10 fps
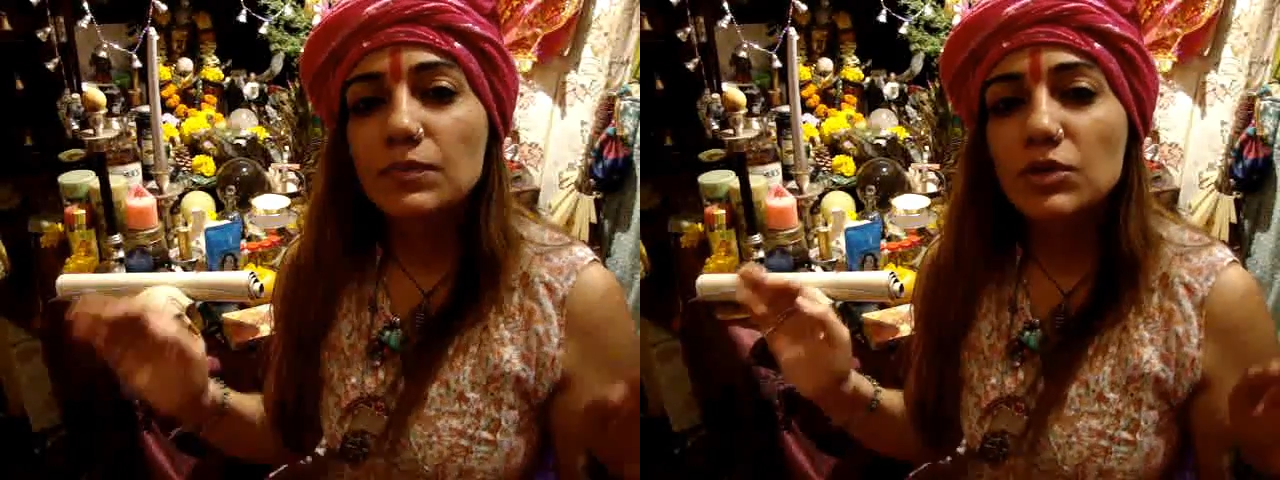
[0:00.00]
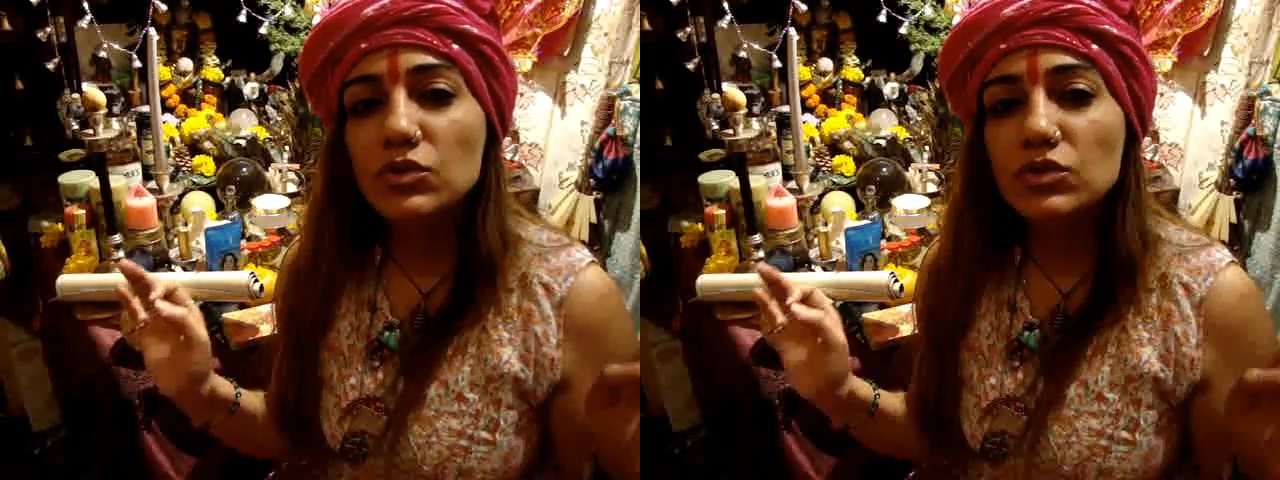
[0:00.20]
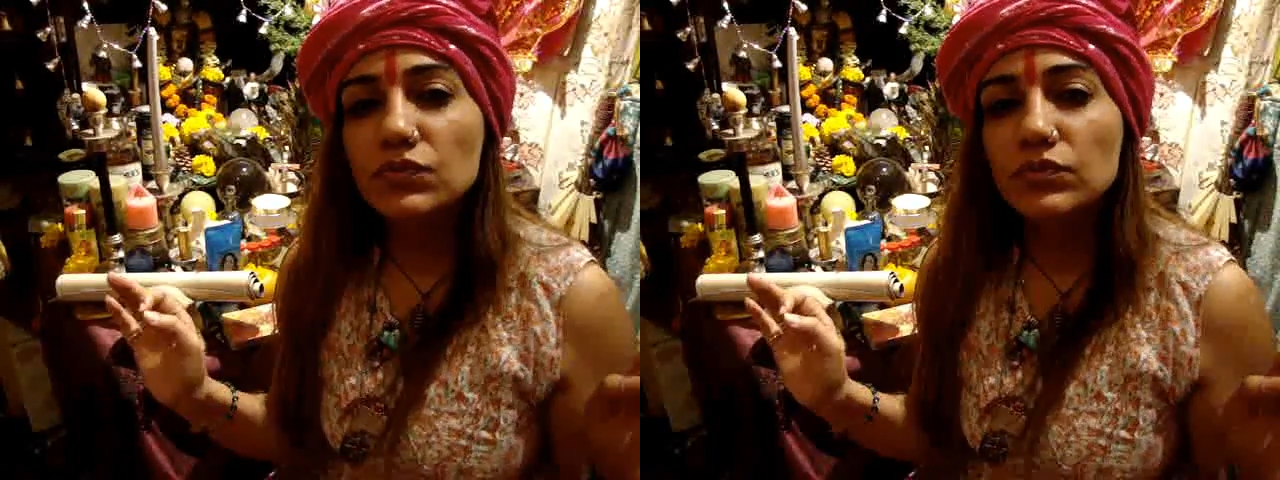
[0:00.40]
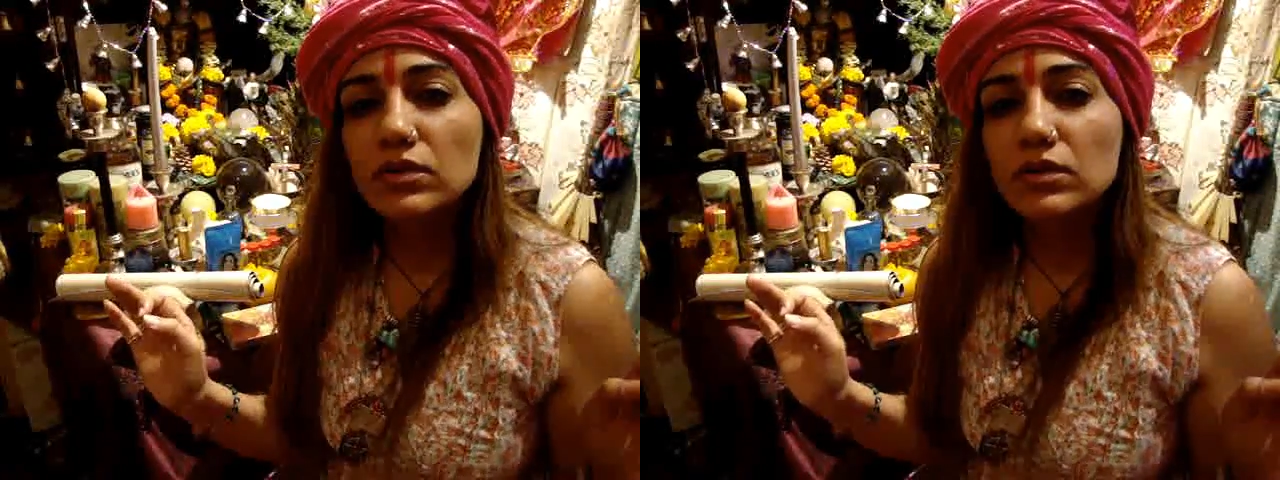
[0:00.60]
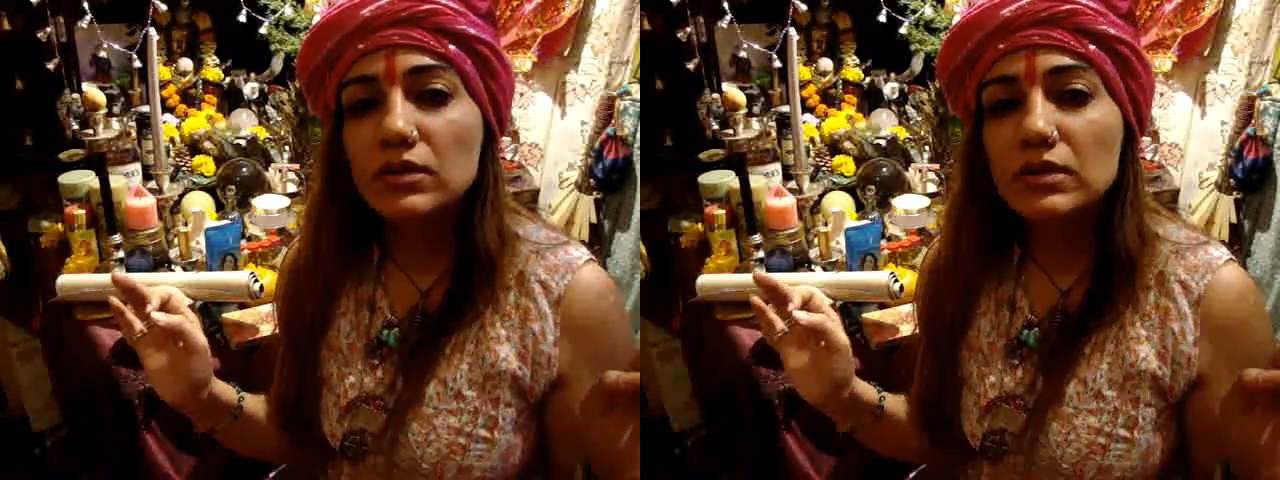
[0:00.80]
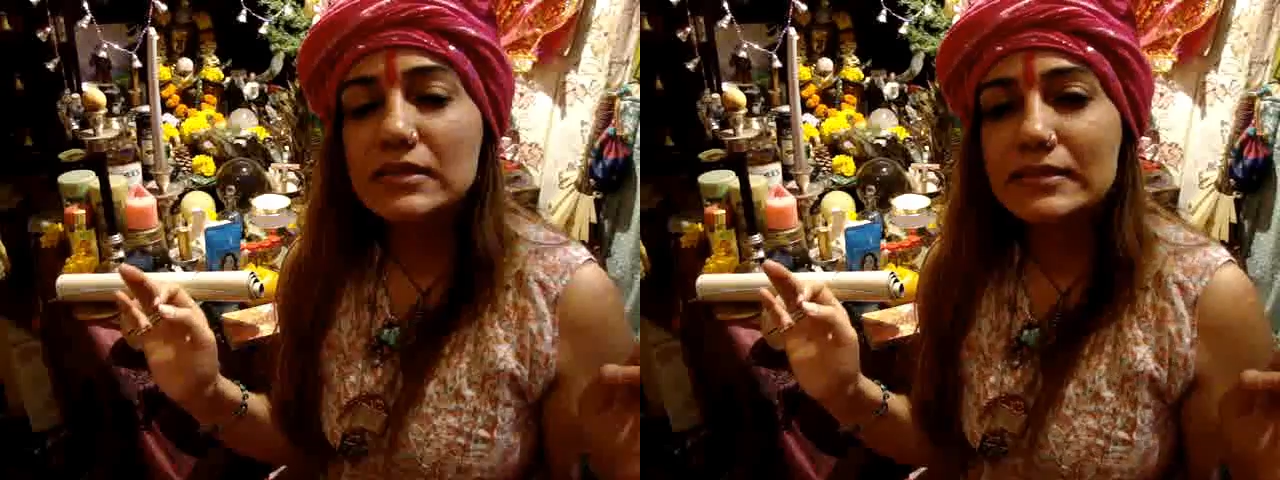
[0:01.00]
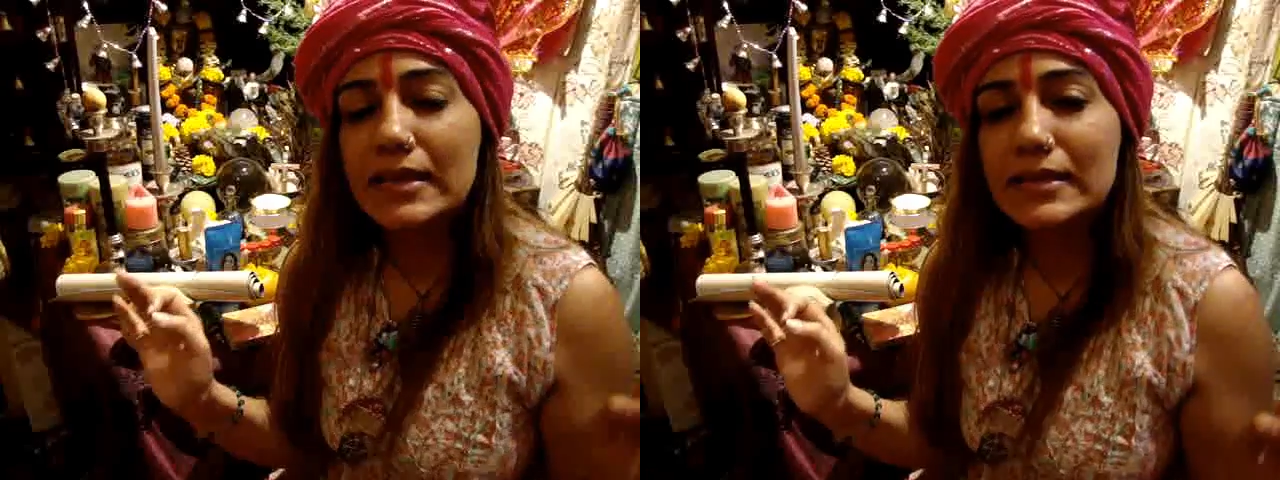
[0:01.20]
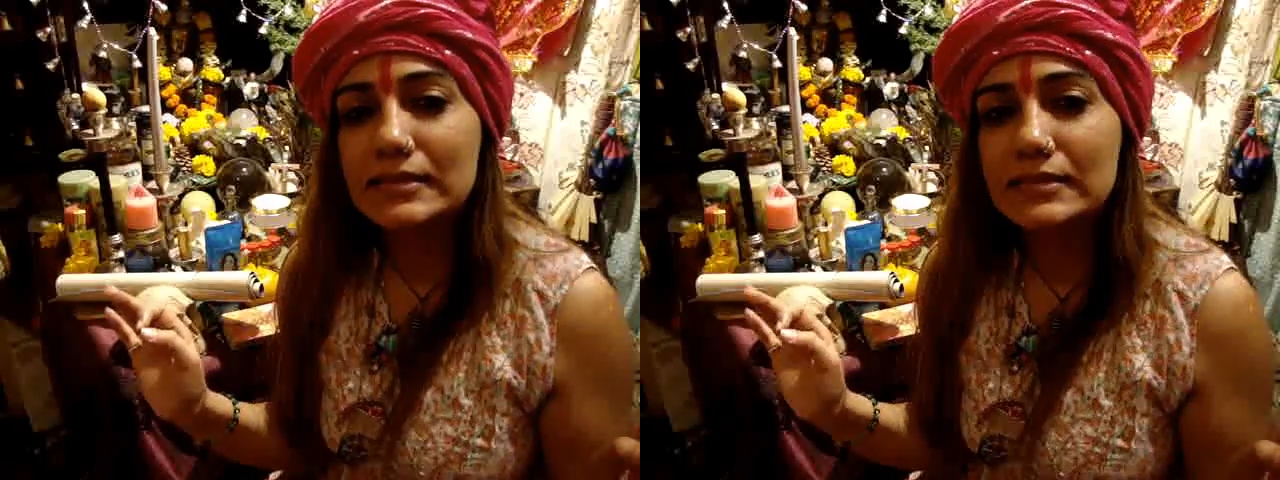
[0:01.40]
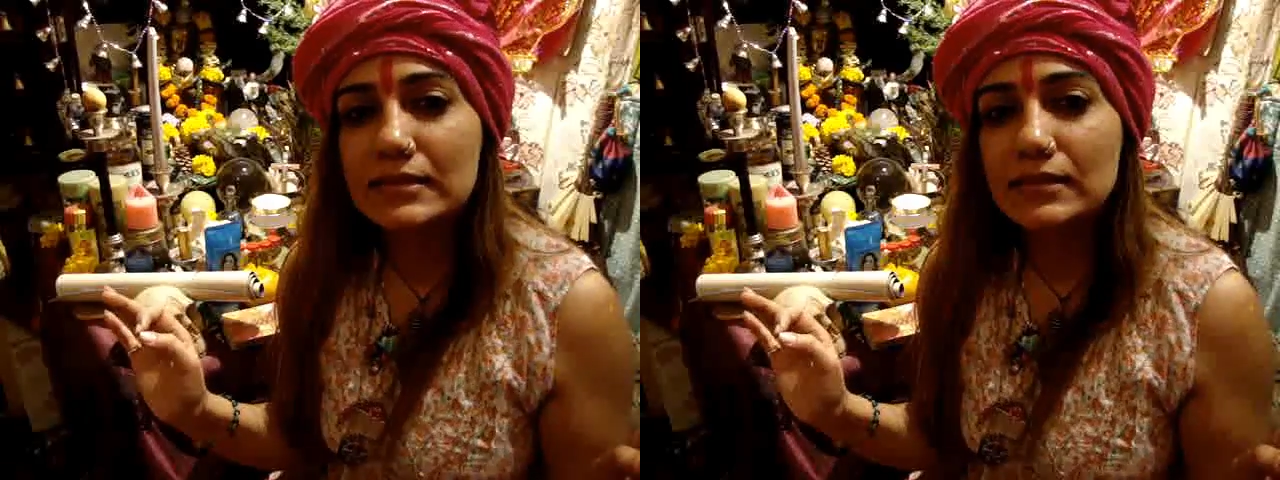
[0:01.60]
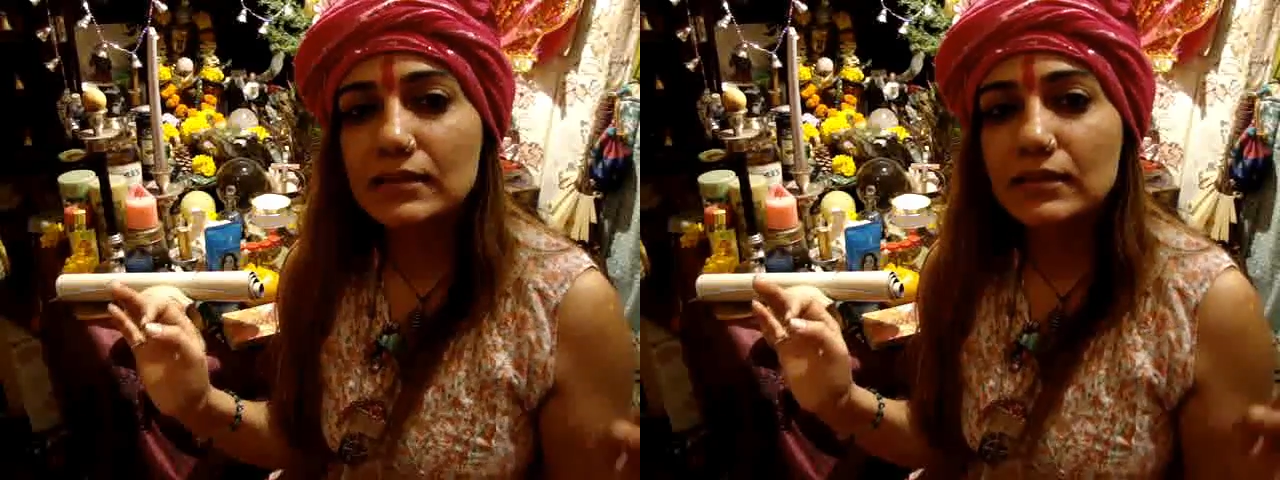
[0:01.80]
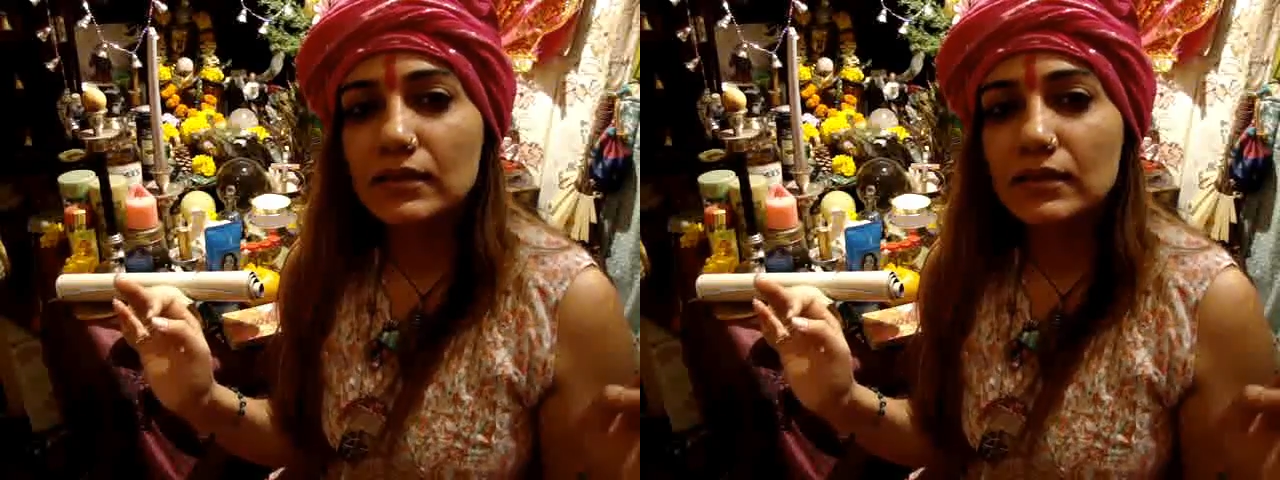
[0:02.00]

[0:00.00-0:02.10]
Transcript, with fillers: beautiful, sexy,